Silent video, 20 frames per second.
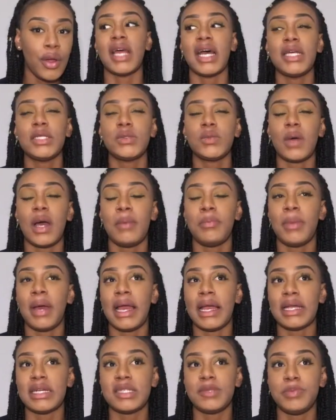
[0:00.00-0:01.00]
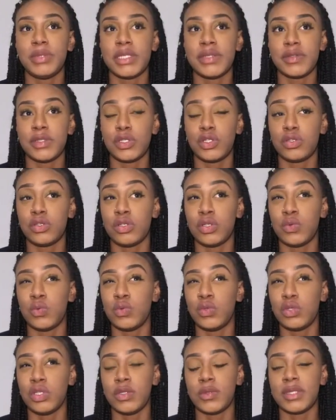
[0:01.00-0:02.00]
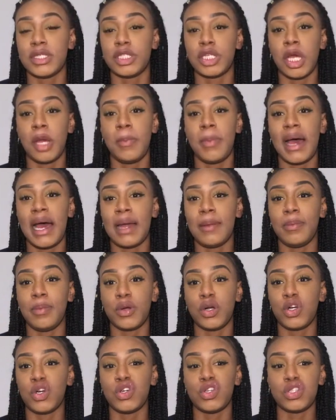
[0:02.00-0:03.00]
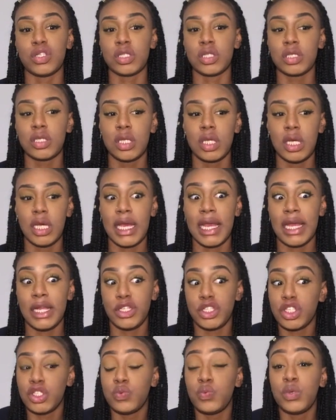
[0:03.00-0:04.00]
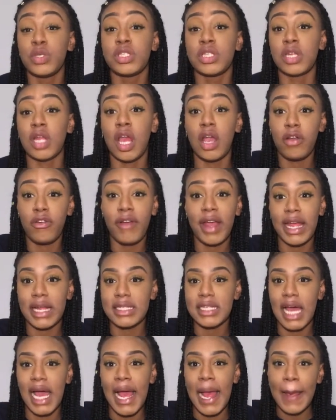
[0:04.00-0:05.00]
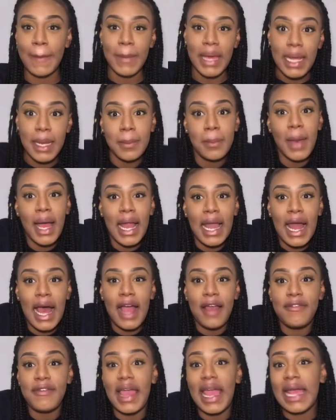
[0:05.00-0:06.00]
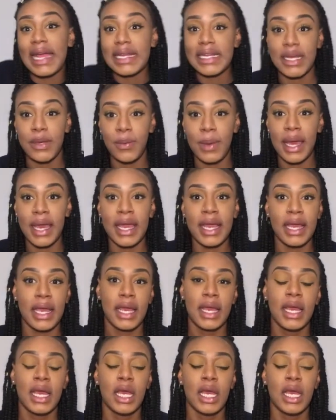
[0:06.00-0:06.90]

That's why my experience on the wards was so bad, because it just wasn't a great time in my life anyway.